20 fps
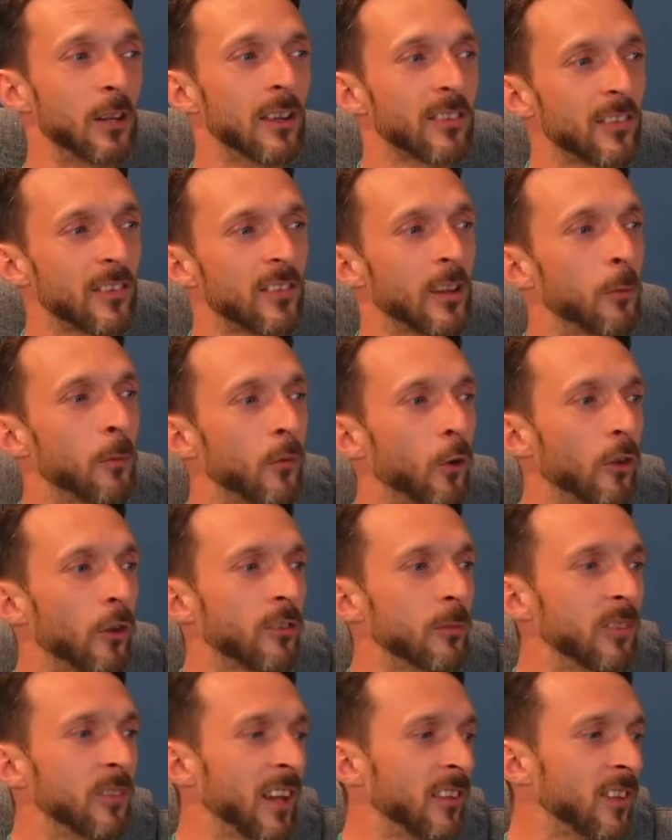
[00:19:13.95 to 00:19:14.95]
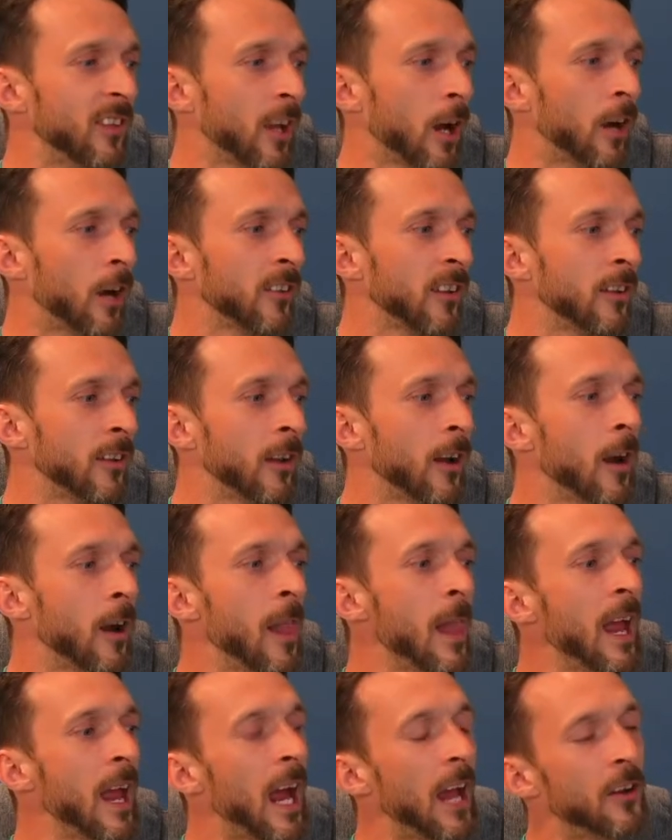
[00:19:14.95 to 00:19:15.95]
As I say, we've got some tasty cards in there,
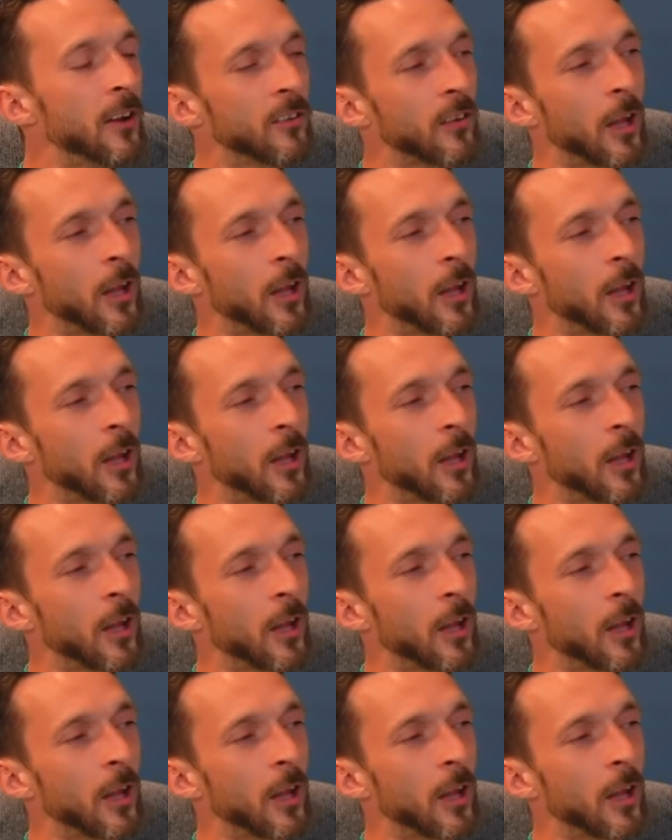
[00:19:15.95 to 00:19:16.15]
and there's